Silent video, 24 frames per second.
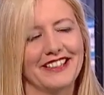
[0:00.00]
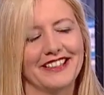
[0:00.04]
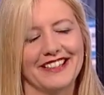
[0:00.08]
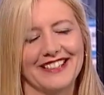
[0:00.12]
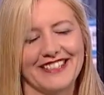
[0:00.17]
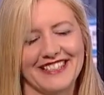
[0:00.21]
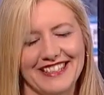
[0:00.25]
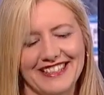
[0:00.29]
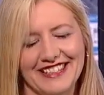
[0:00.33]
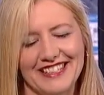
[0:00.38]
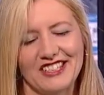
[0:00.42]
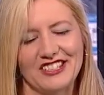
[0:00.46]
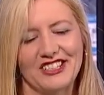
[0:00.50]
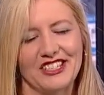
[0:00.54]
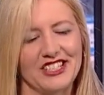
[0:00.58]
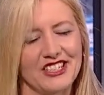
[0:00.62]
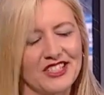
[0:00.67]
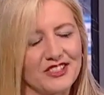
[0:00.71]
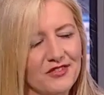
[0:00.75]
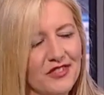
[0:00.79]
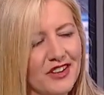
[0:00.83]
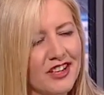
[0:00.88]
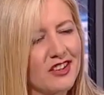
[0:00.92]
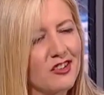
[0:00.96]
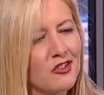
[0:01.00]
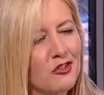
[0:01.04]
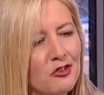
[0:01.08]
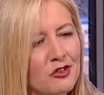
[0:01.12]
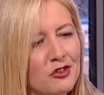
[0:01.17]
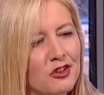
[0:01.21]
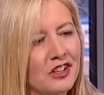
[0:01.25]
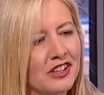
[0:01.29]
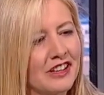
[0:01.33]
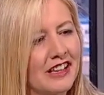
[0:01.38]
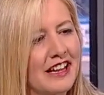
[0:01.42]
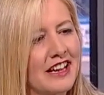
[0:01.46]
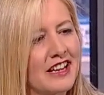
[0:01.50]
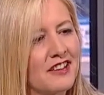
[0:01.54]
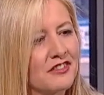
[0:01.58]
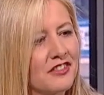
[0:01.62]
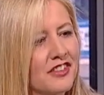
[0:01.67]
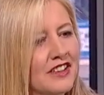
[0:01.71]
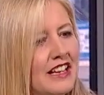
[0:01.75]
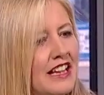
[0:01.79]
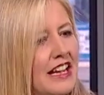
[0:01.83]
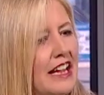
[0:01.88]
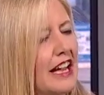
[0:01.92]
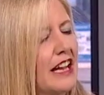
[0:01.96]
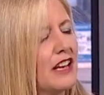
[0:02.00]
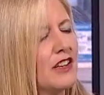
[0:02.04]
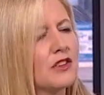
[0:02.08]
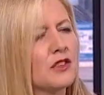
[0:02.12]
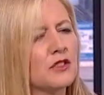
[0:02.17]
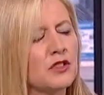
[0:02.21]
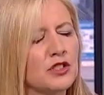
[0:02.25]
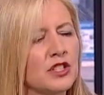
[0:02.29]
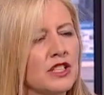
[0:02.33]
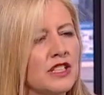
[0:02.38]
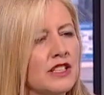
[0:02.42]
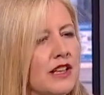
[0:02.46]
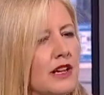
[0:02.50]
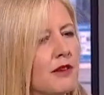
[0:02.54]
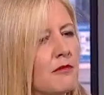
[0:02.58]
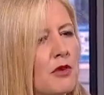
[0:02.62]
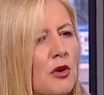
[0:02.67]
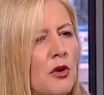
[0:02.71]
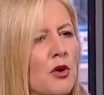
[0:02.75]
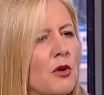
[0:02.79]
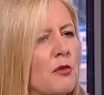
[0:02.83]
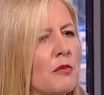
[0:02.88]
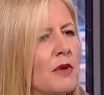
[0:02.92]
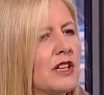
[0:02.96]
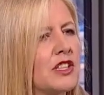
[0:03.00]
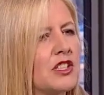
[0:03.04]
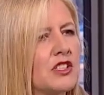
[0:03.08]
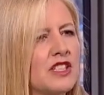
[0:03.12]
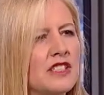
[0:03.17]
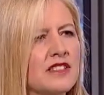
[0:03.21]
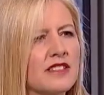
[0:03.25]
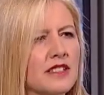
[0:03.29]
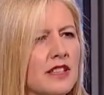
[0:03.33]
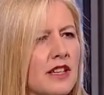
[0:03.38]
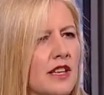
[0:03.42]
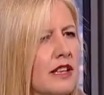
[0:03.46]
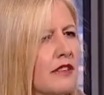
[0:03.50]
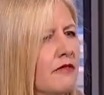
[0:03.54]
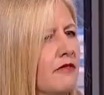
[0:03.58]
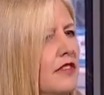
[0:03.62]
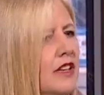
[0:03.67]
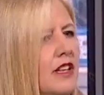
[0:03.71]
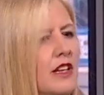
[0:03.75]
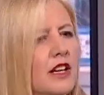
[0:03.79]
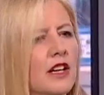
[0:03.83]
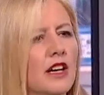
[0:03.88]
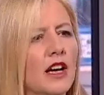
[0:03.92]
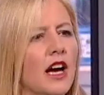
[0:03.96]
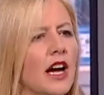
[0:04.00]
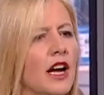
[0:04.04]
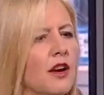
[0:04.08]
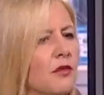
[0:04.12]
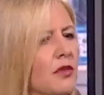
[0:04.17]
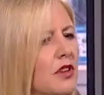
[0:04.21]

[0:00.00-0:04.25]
It is in the genes, my whole life. And you know, she'd come home and she'd say, I